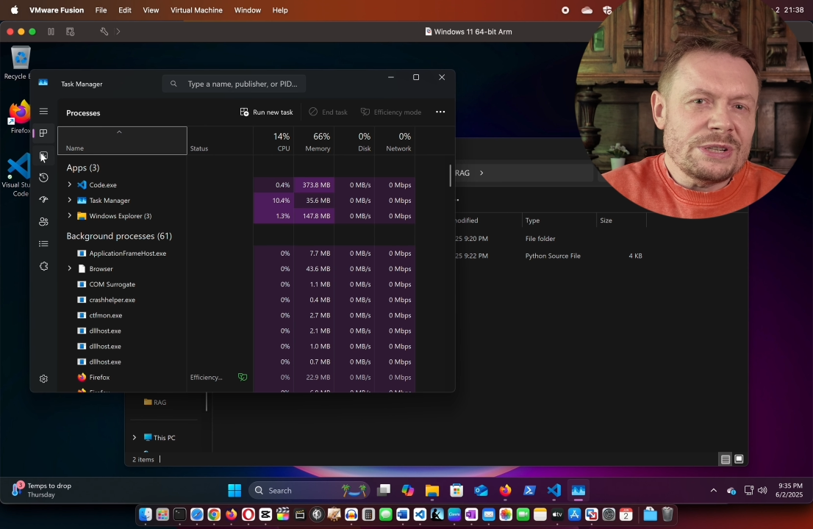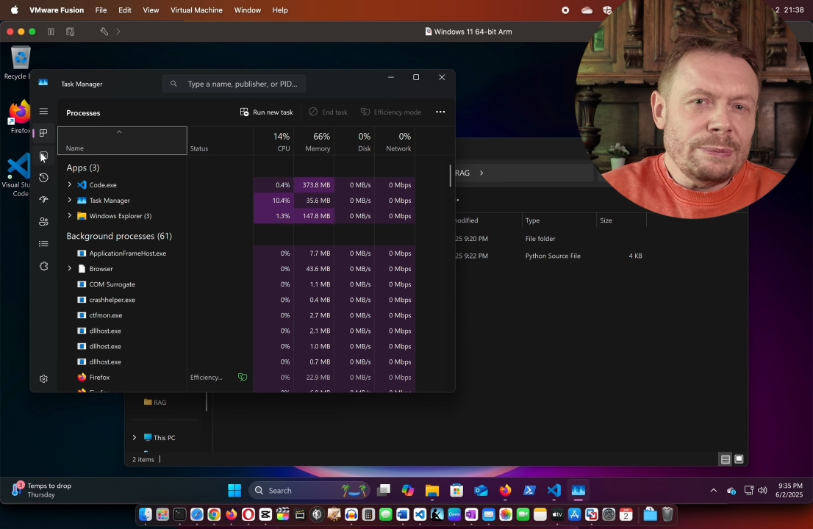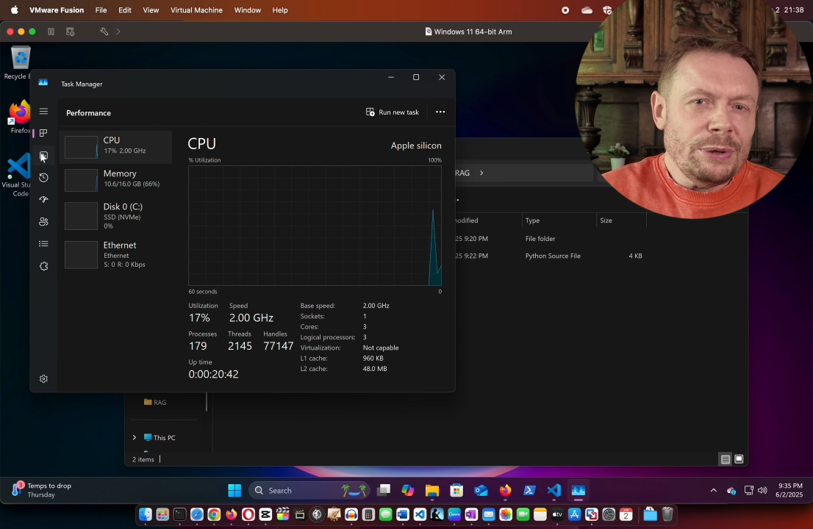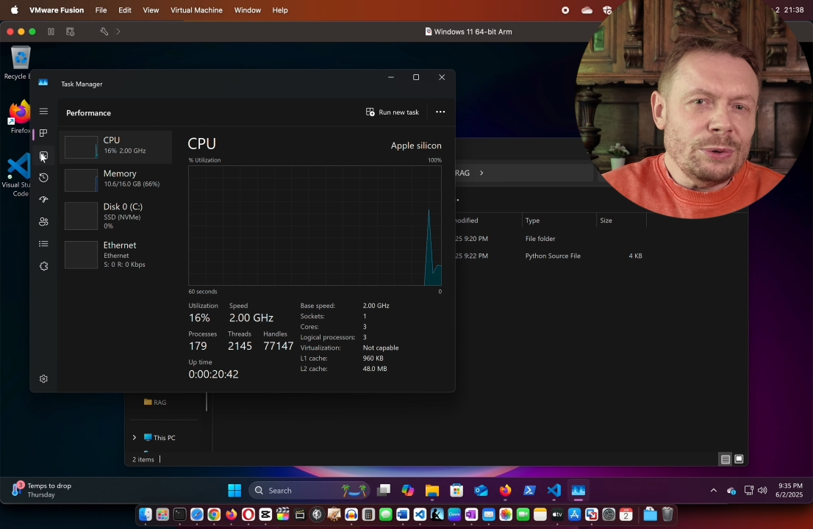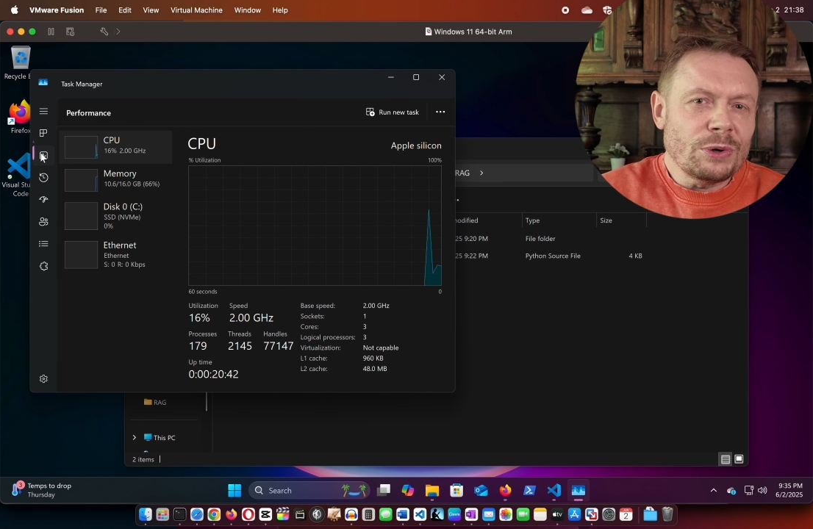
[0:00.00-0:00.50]

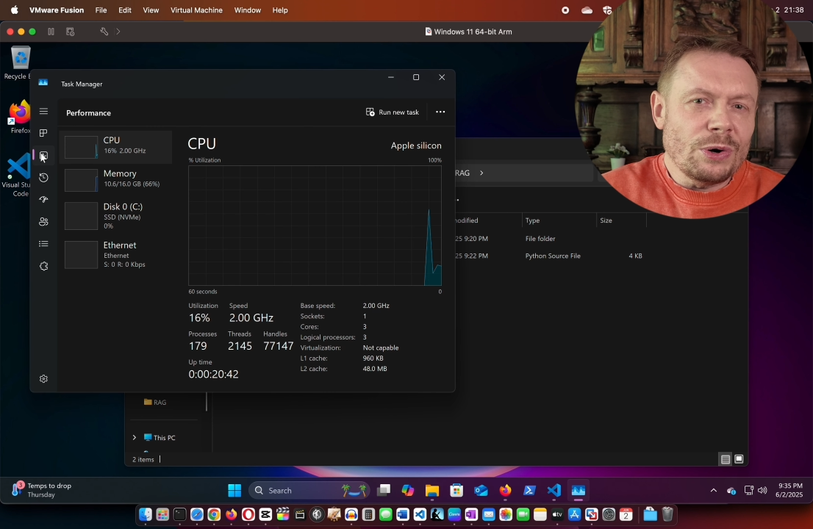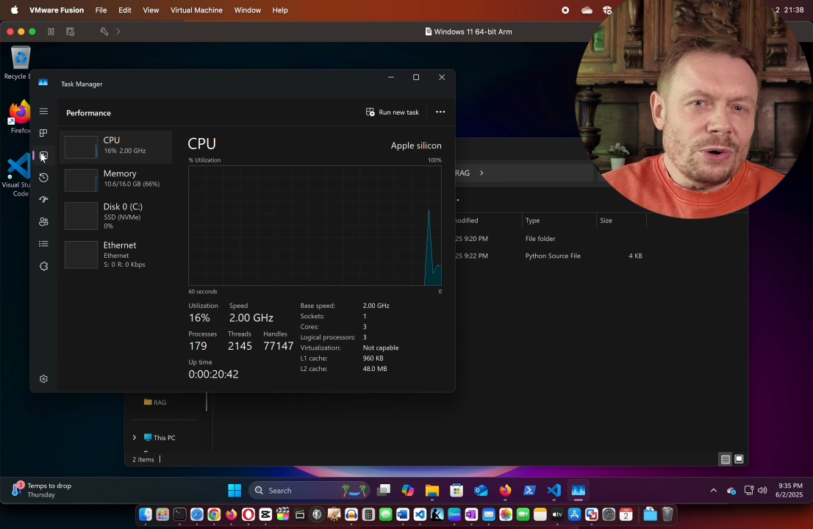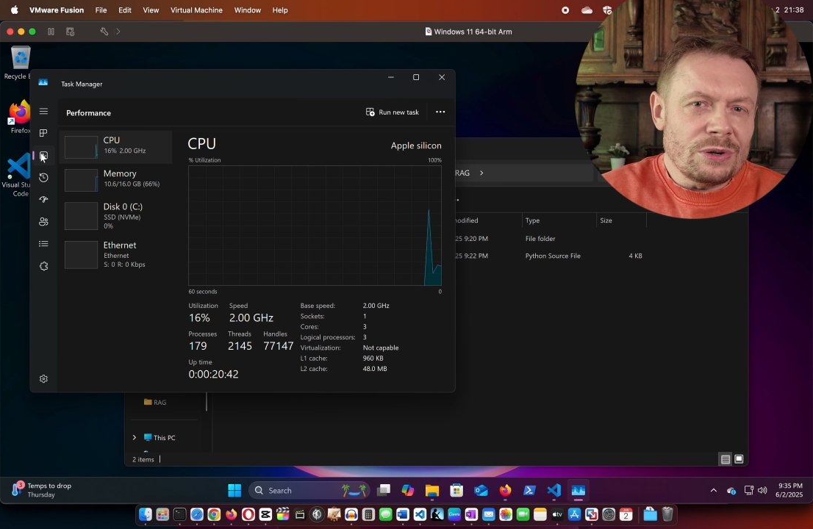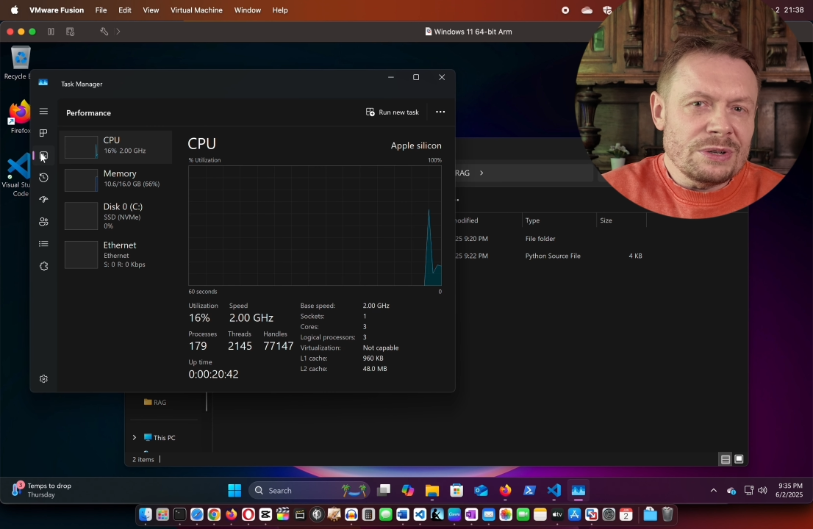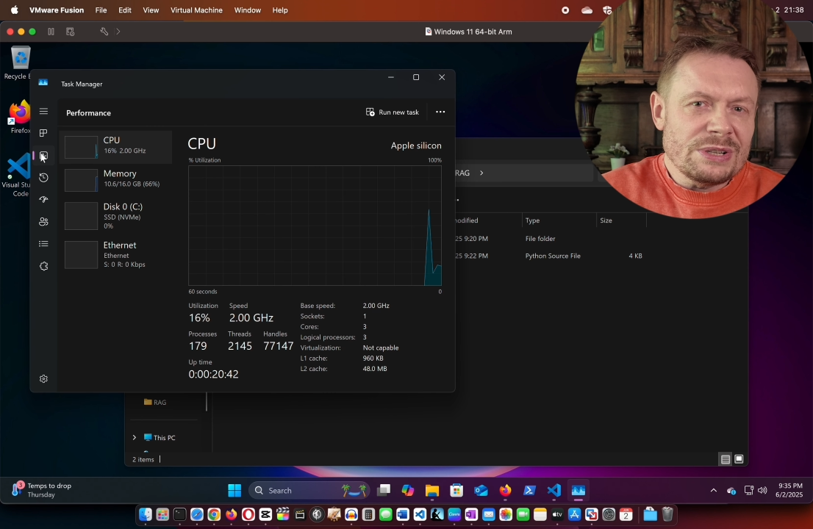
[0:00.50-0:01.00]
CPU
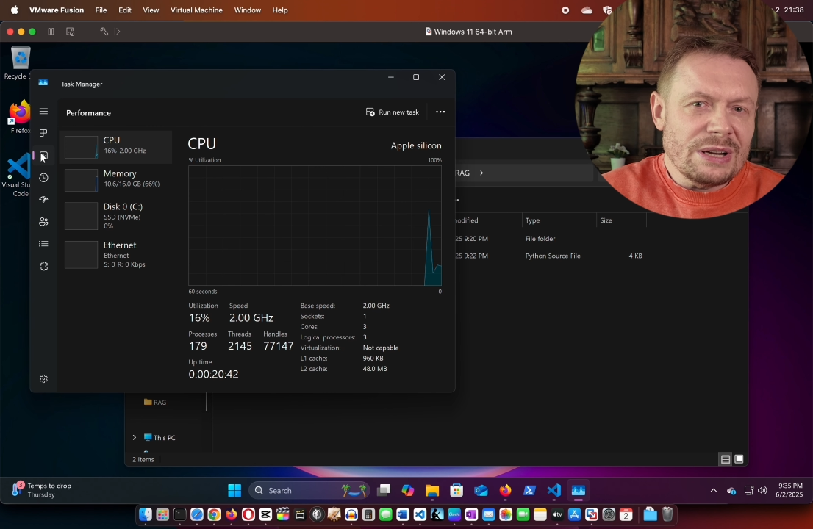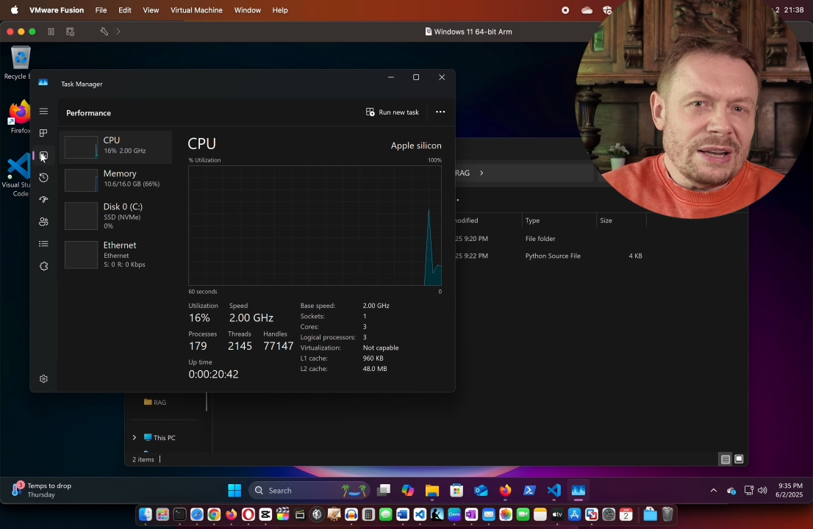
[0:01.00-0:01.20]
cores